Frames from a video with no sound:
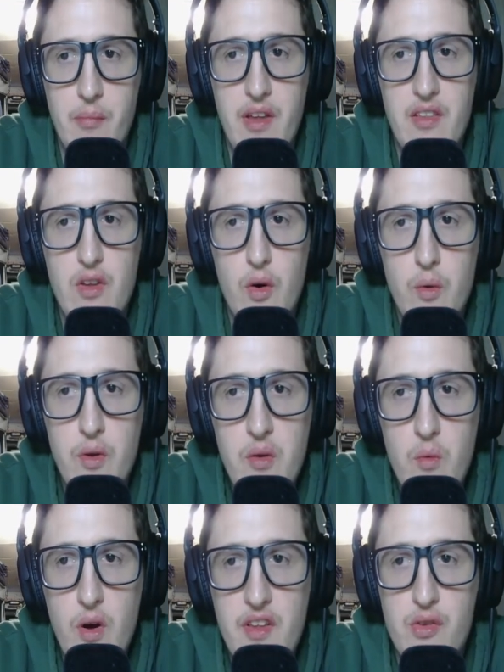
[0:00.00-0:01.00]
Like the only
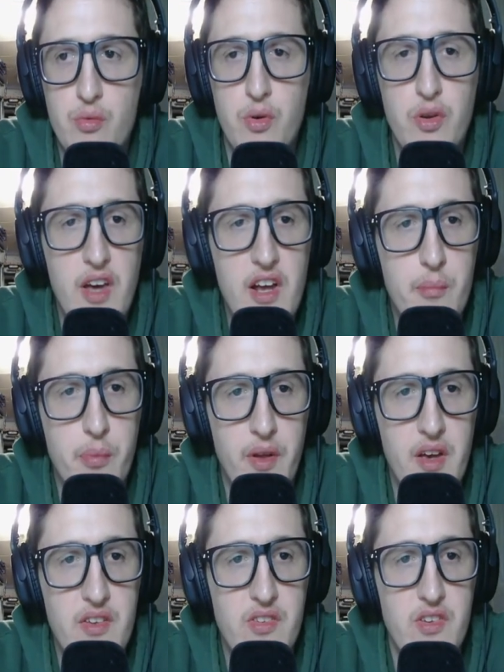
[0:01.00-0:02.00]
one that's really out of
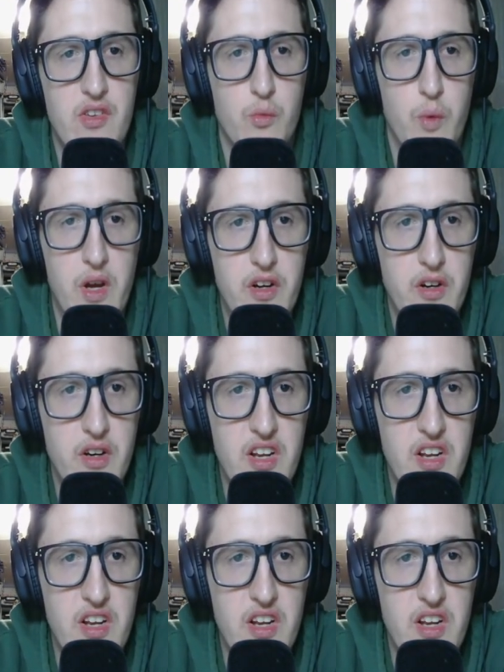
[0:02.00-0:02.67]
place is Winker,